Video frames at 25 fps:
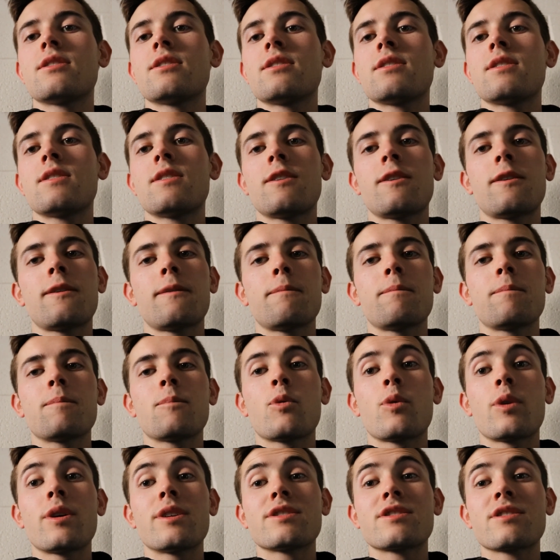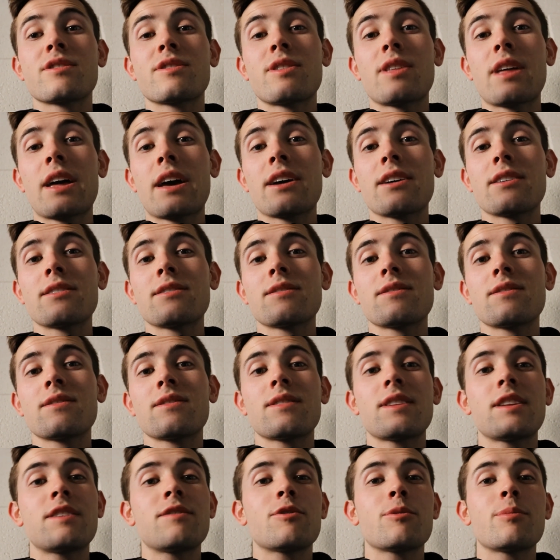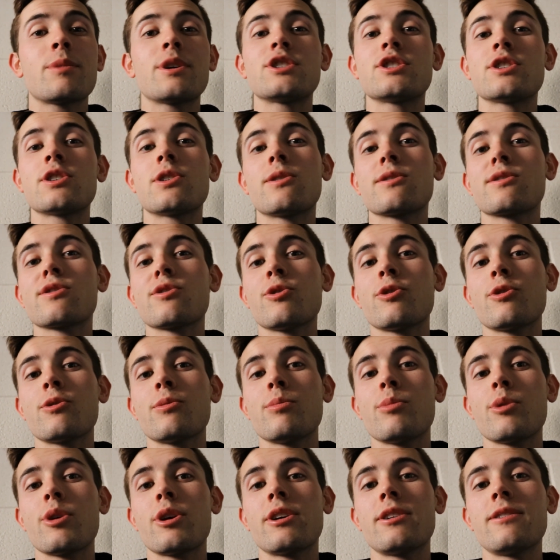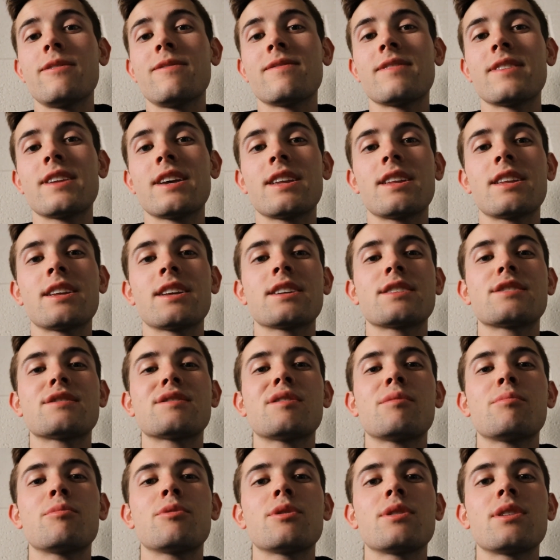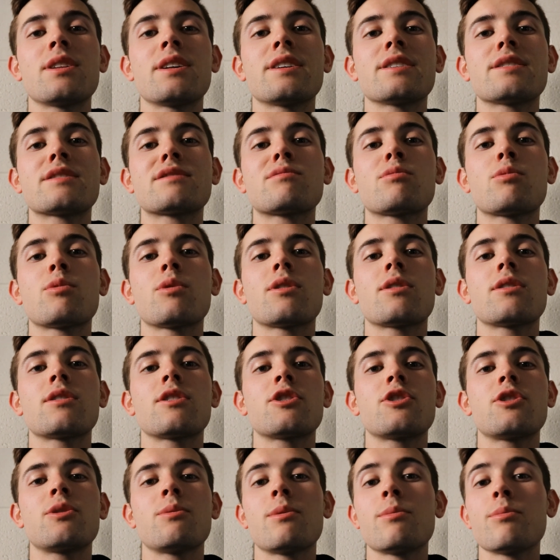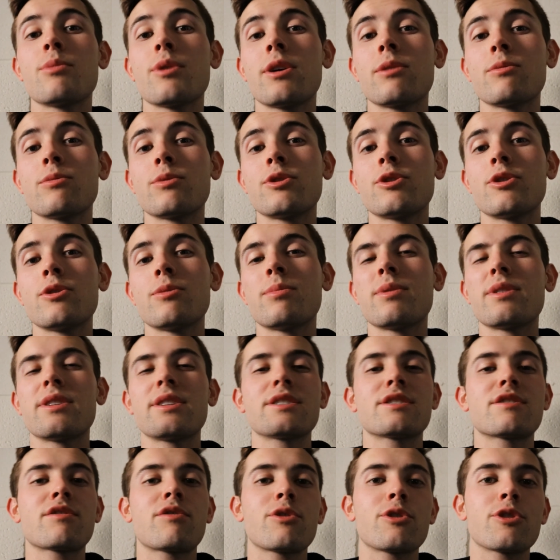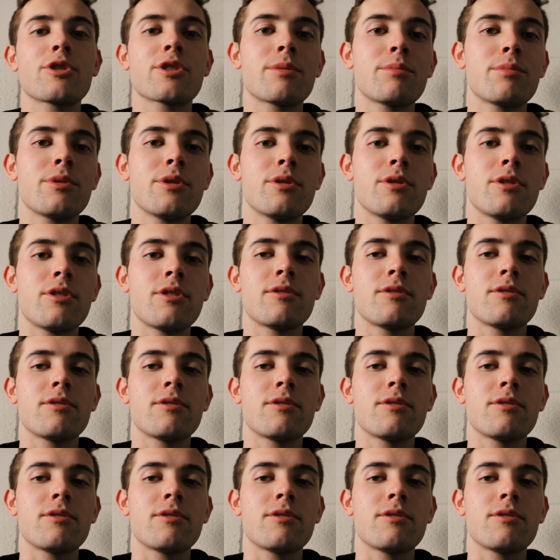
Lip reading: ways that information goes through your brain, and it simulates what the human brain would do, but it's for a computer.